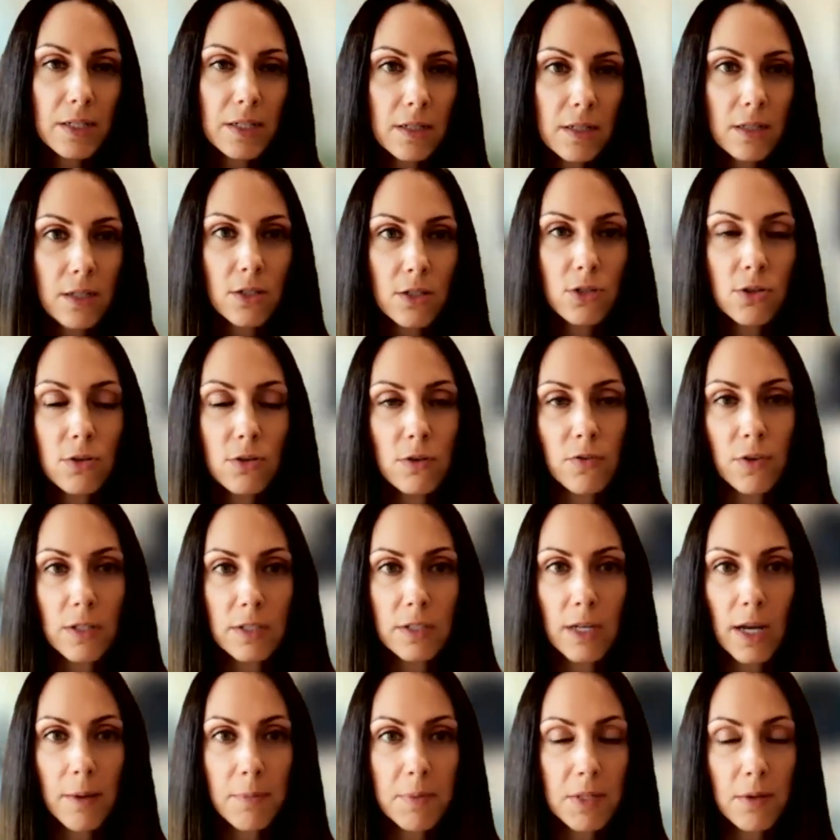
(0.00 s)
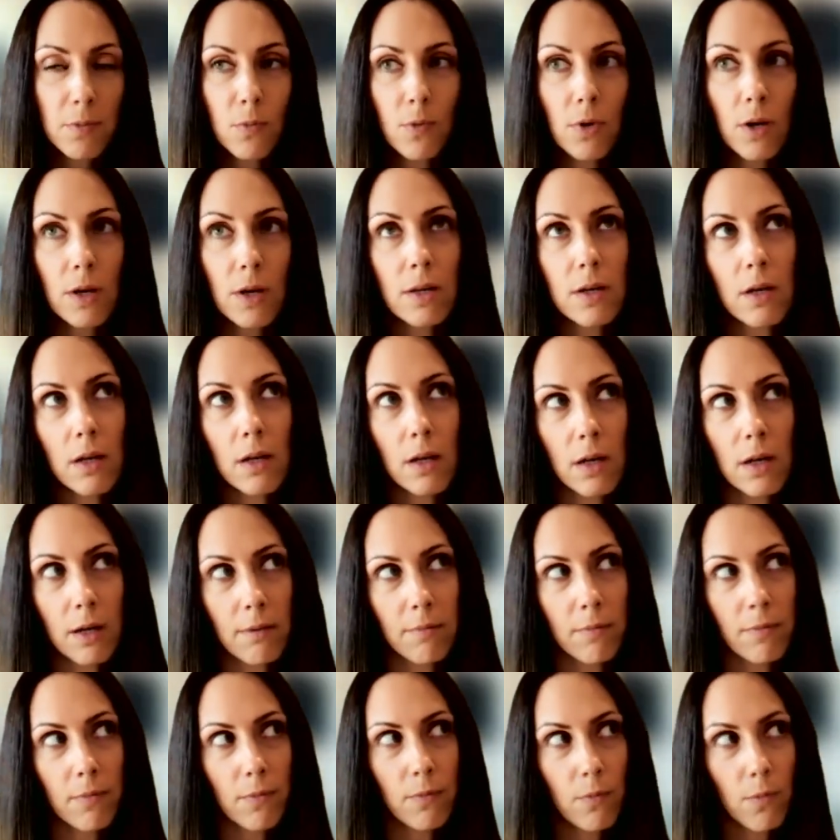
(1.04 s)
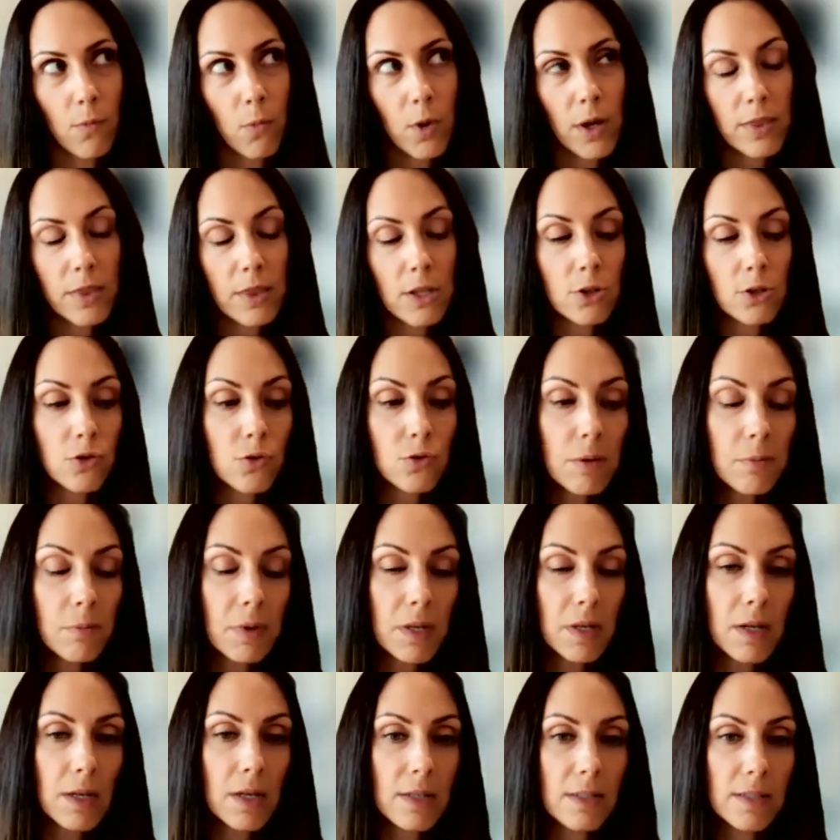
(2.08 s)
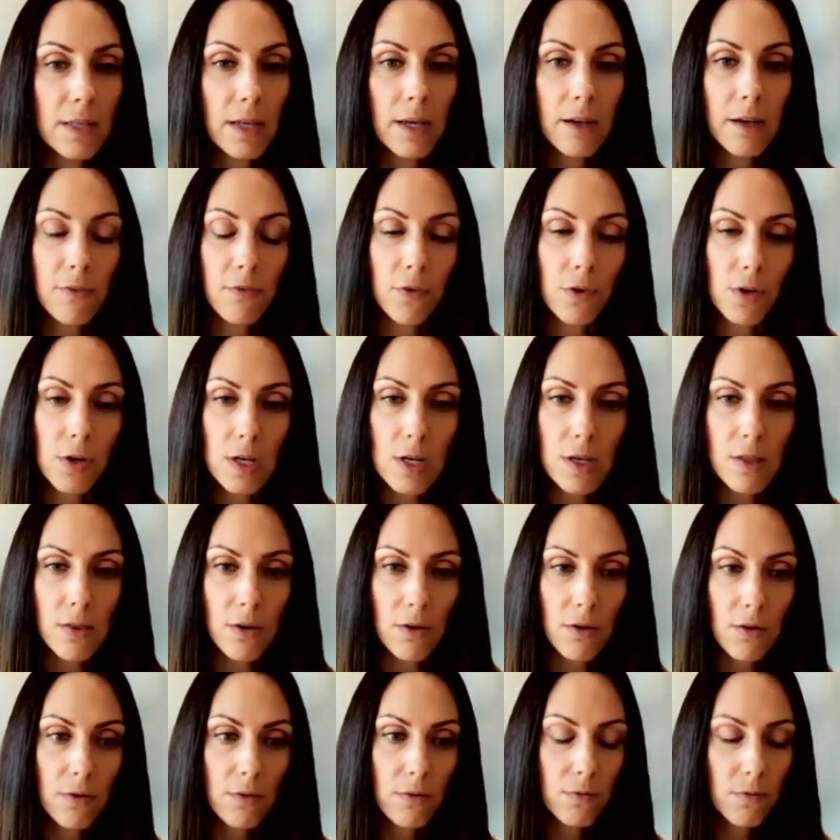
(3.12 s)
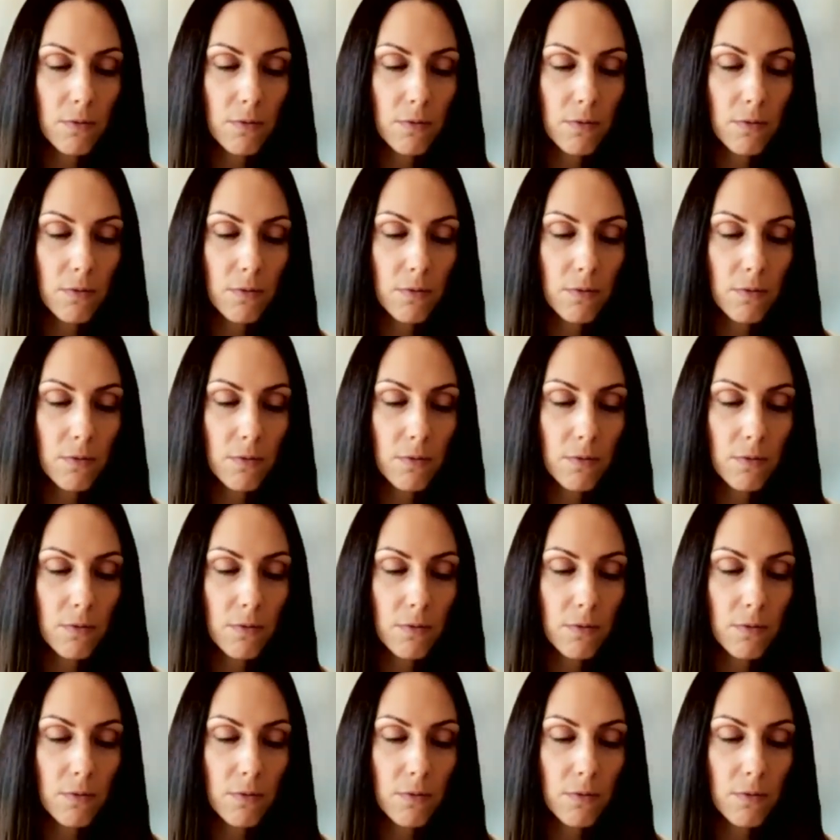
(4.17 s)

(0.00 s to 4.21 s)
to the two different types and what the treatment is like for either.